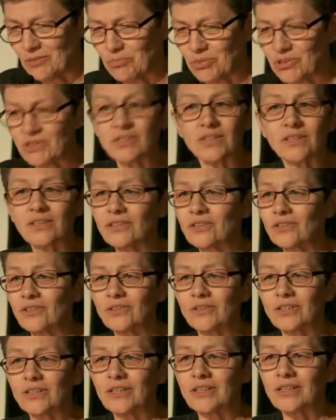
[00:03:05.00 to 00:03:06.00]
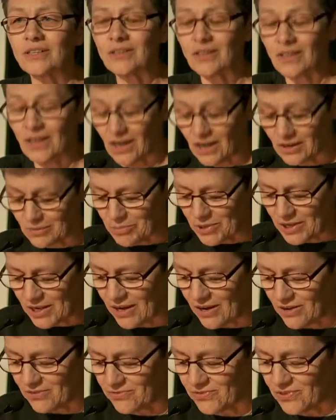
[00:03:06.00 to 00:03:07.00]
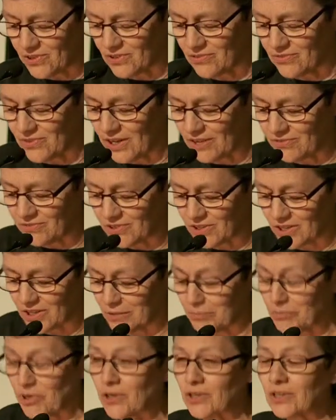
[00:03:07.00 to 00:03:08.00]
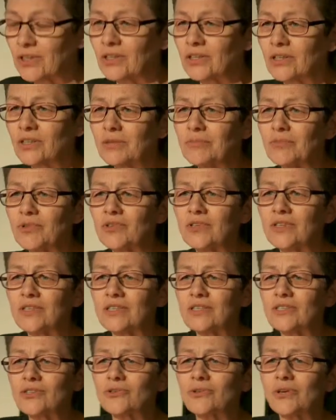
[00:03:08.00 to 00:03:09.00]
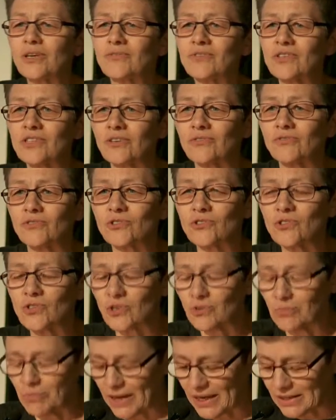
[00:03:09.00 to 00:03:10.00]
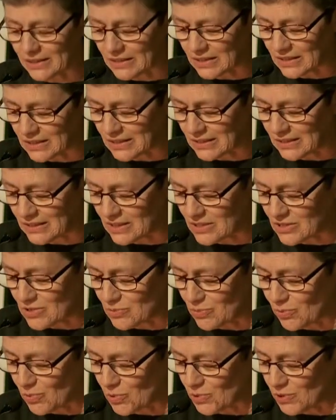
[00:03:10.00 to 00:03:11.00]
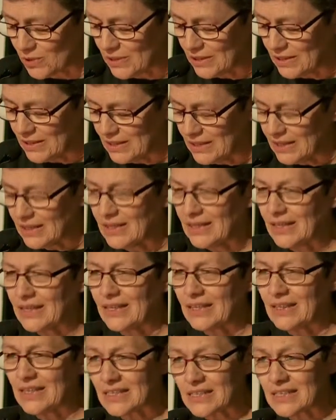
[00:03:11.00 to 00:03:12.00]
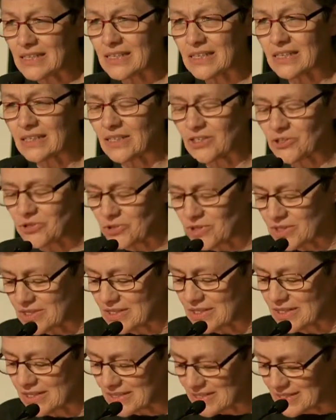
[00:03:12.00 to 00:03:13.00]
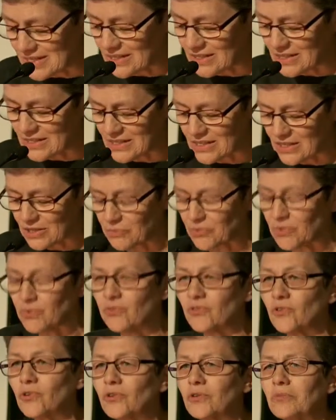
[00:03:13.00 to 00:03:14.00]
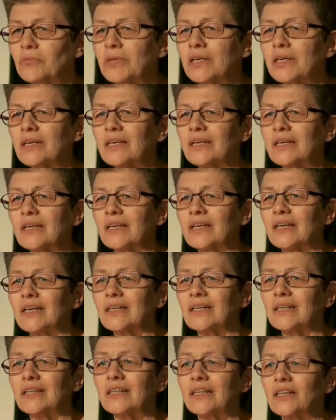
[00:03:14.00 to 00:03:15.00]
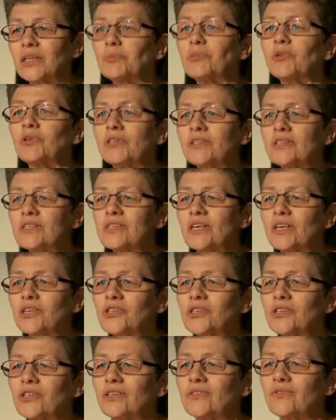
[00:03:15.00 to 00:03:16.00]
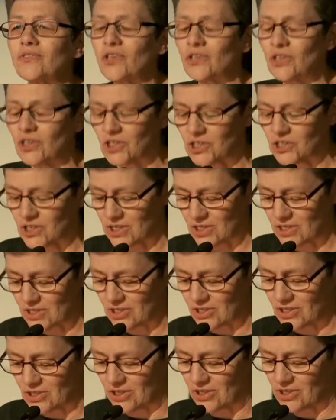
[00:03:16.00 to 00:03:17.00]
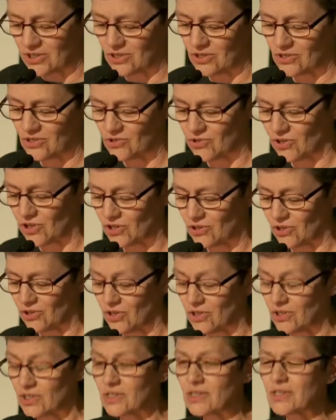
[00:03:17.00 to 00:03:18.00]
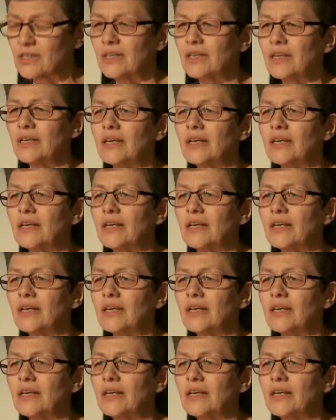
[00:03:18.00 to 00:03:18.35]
particularly on behalf of African American communities who have suffered so badly in this war. They see an interest in sentencing reform and in the liberalization of the harshest drug laws.